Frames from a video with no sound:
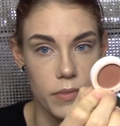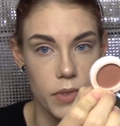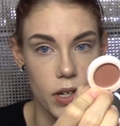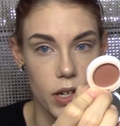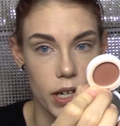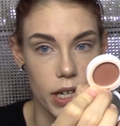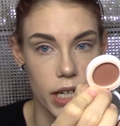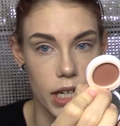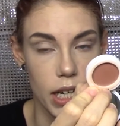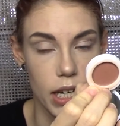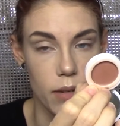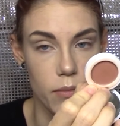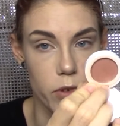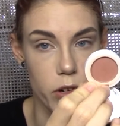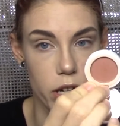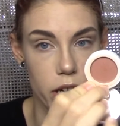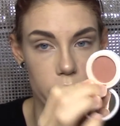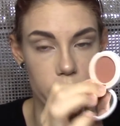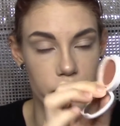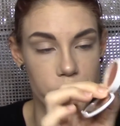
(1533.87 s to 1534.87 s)
on
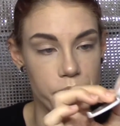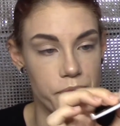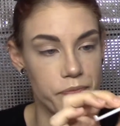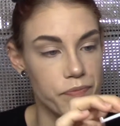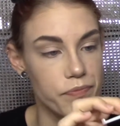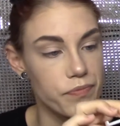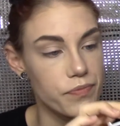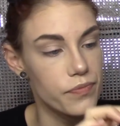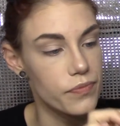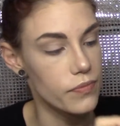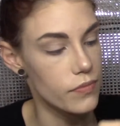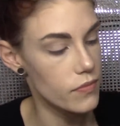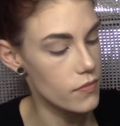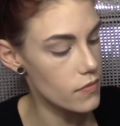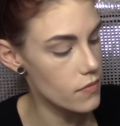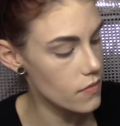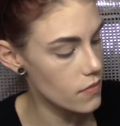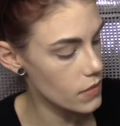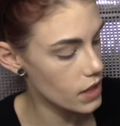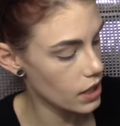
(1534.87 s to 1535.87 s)
camera.
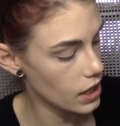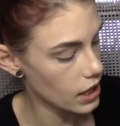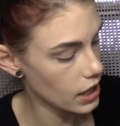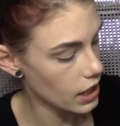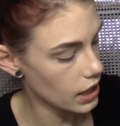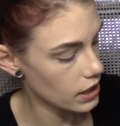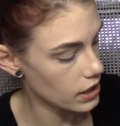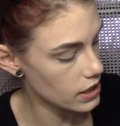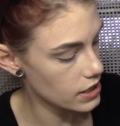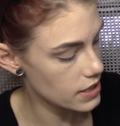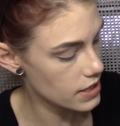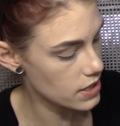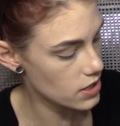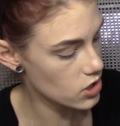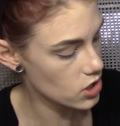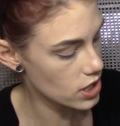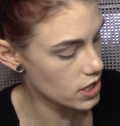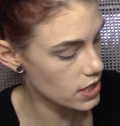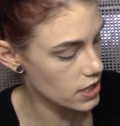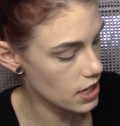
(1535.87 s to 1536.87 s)
And it's
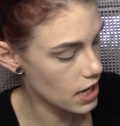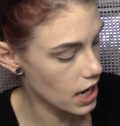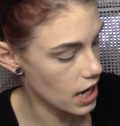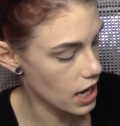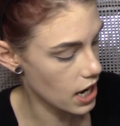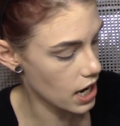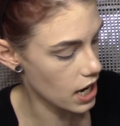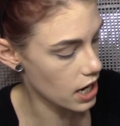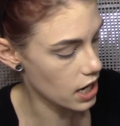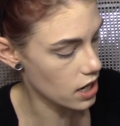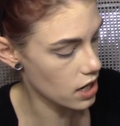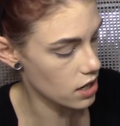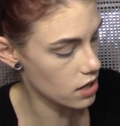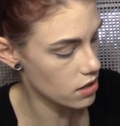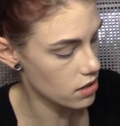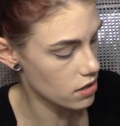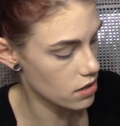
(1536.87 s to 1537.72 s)
just a